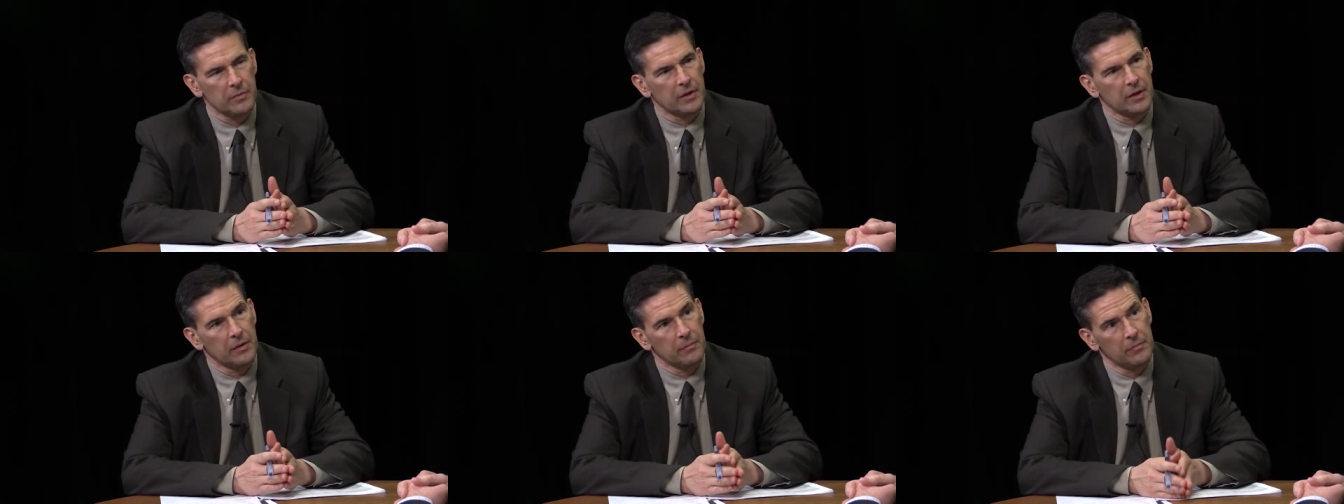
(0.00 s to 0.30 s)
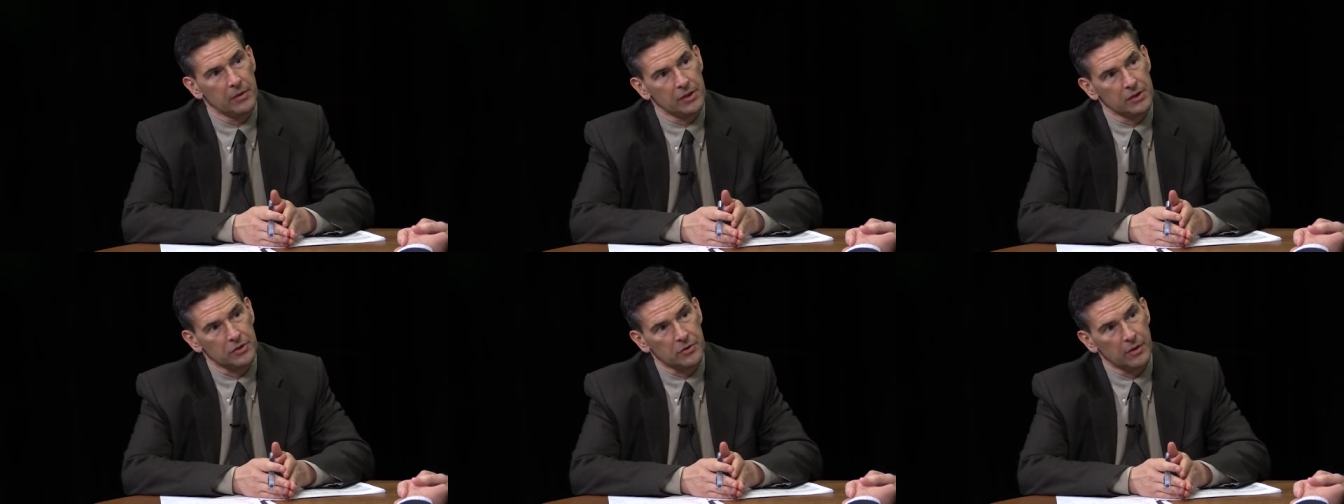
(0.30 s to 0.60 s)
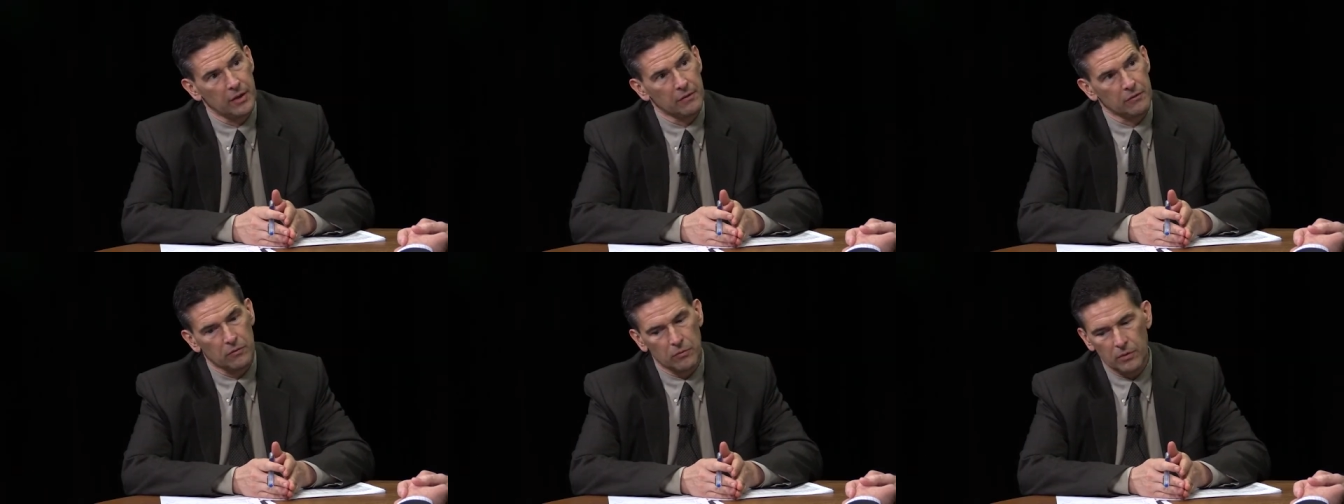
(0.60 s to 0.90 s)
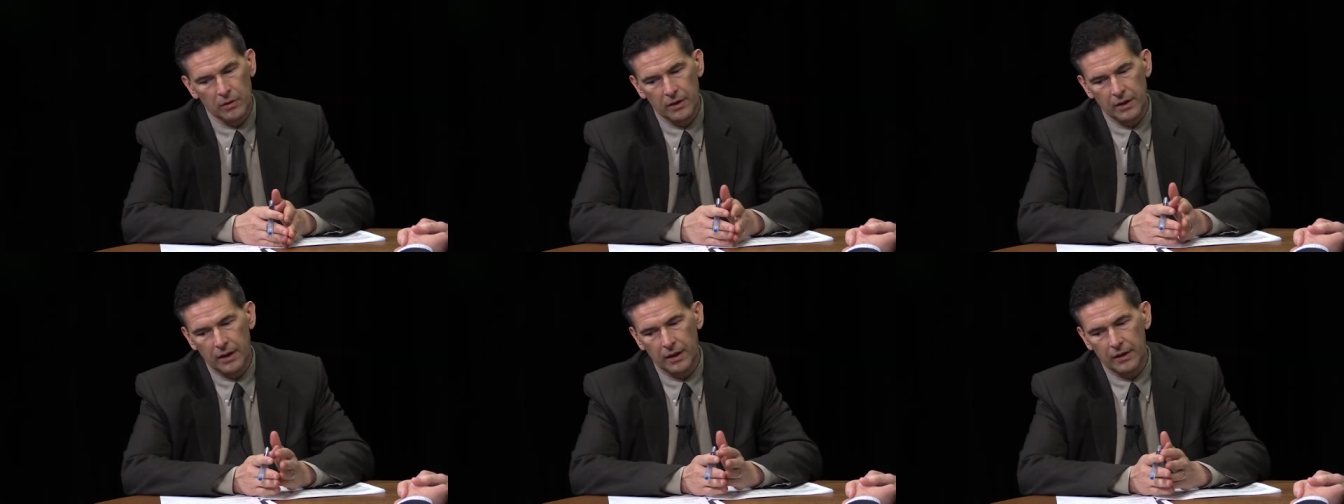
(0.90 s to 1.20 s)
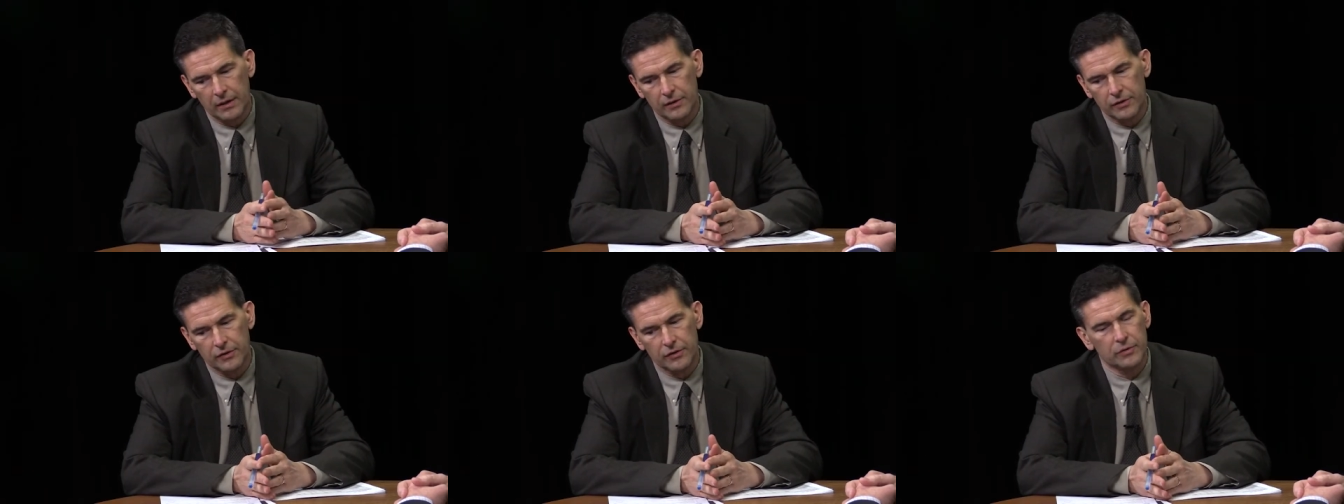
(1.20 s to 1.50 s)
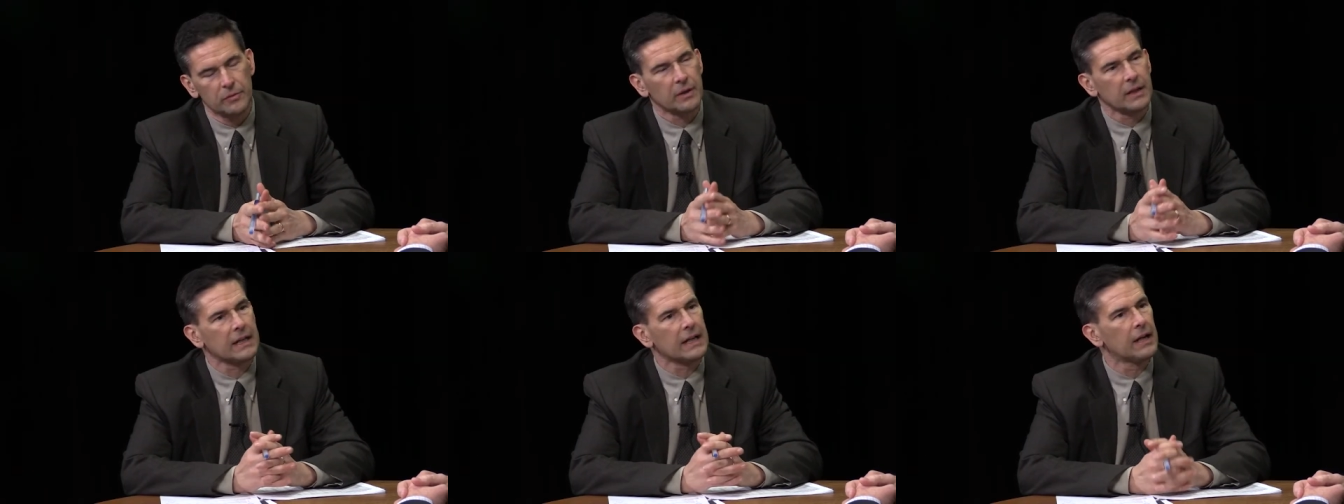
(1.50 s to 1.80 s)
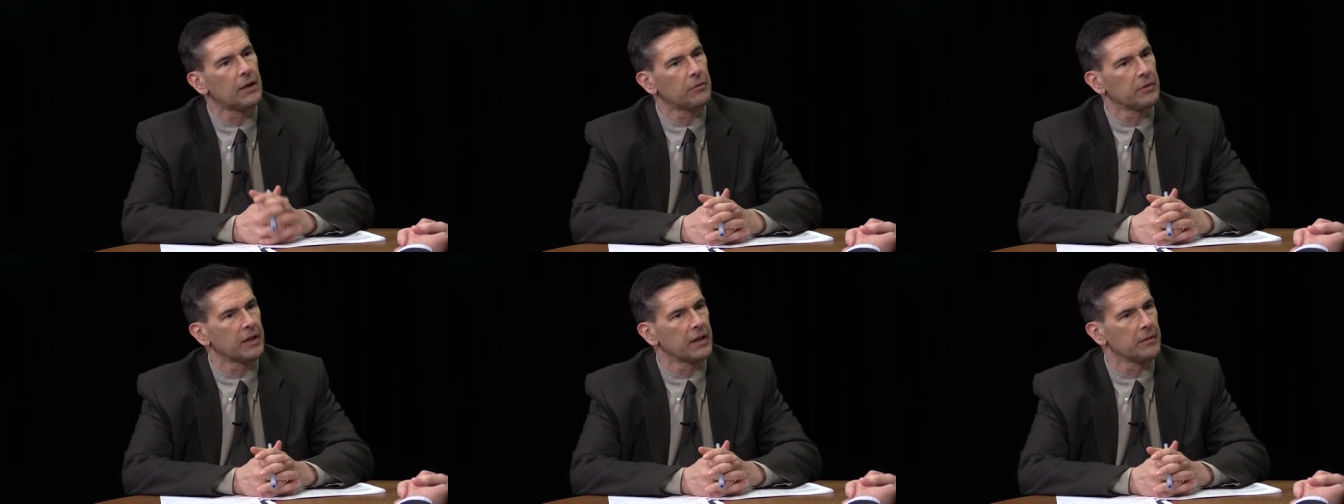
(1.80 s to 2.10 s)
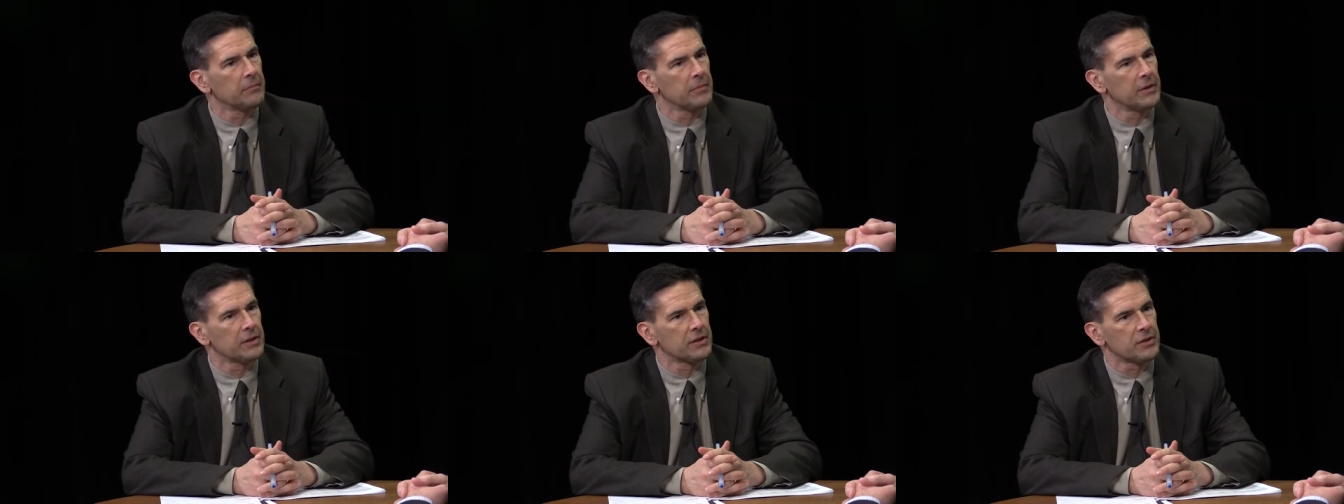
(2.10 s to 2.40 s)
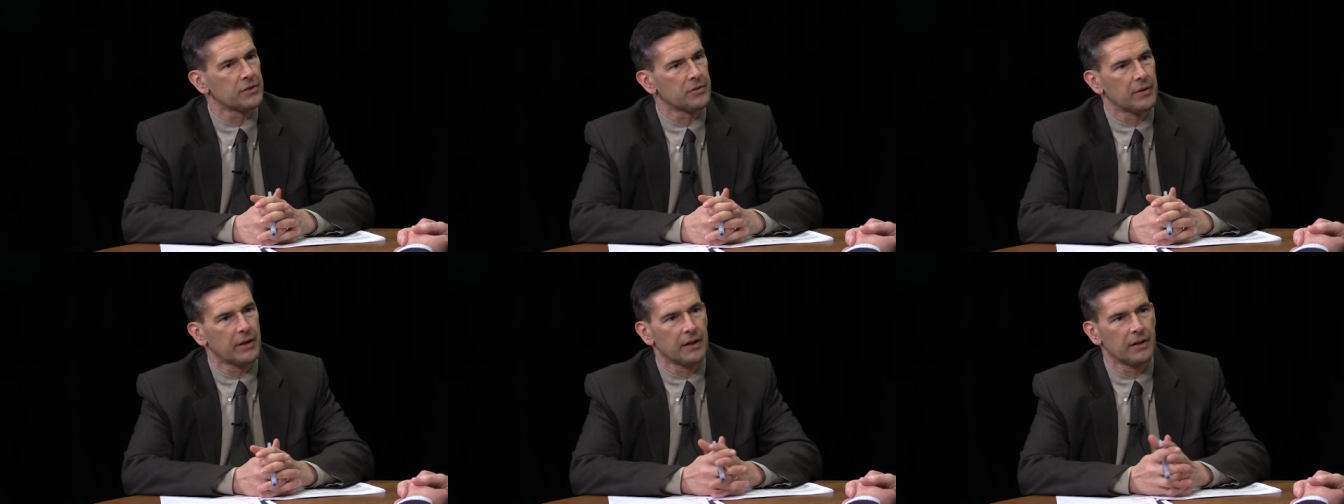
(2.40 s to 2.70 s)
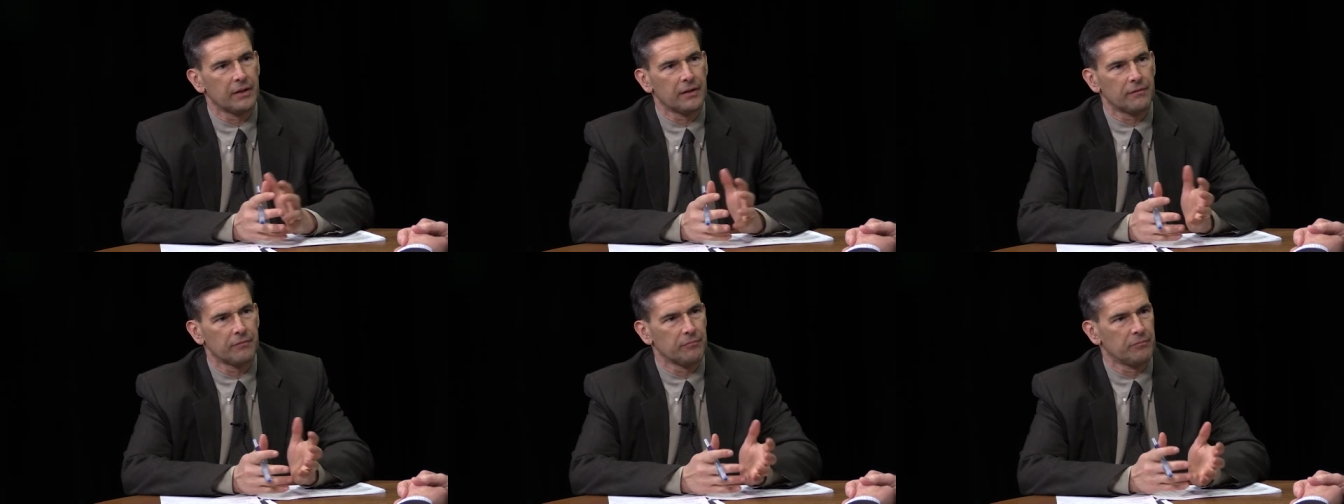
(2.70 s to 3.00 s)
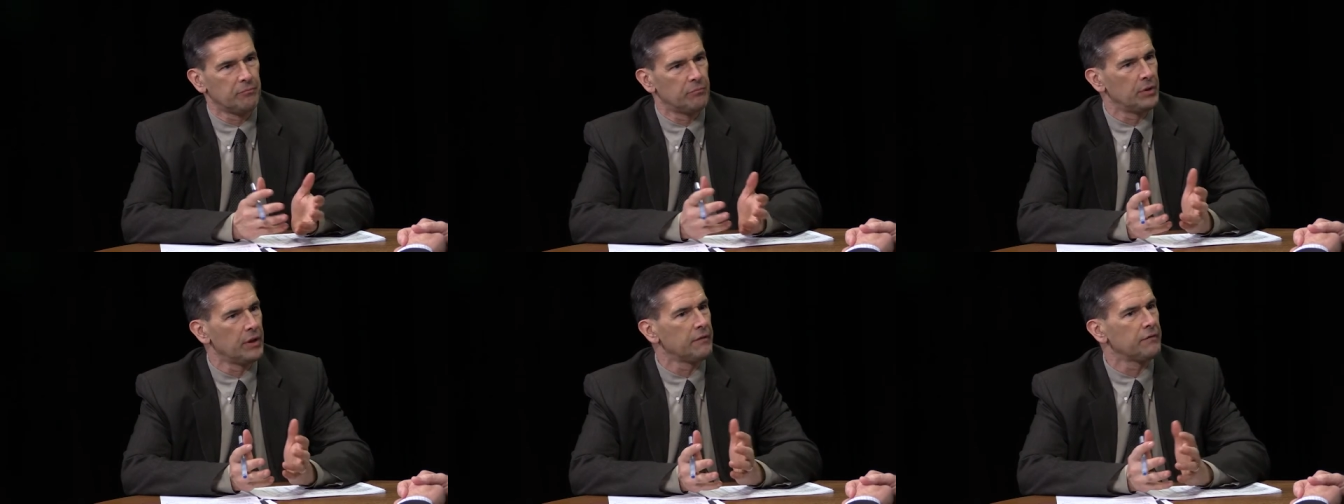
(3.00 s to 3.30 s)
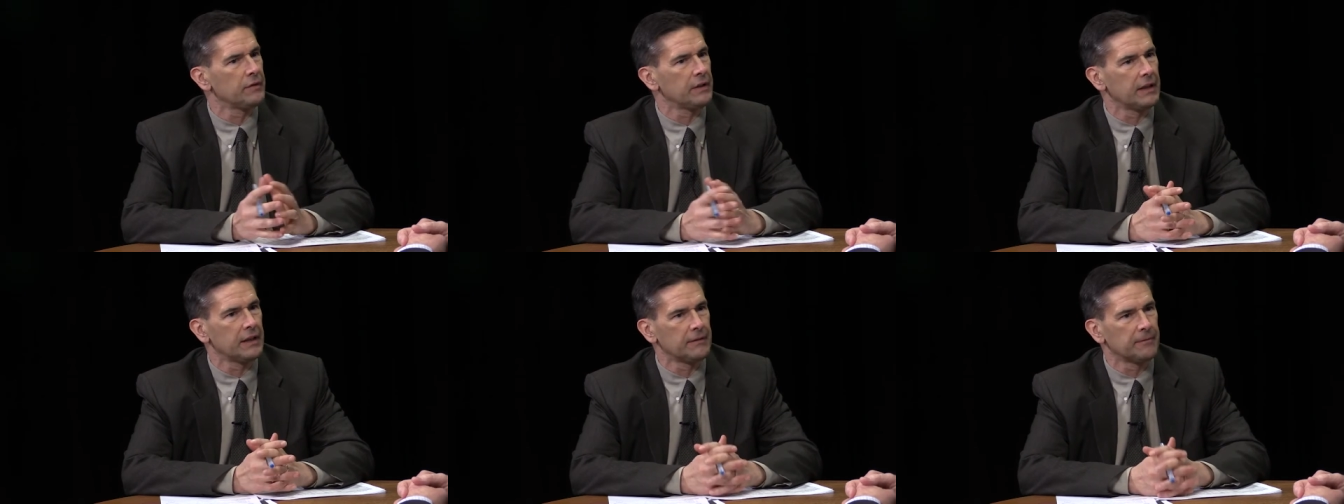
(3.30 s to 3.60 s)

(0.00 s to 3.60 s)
an administrative coordinator to a county administrator briefly.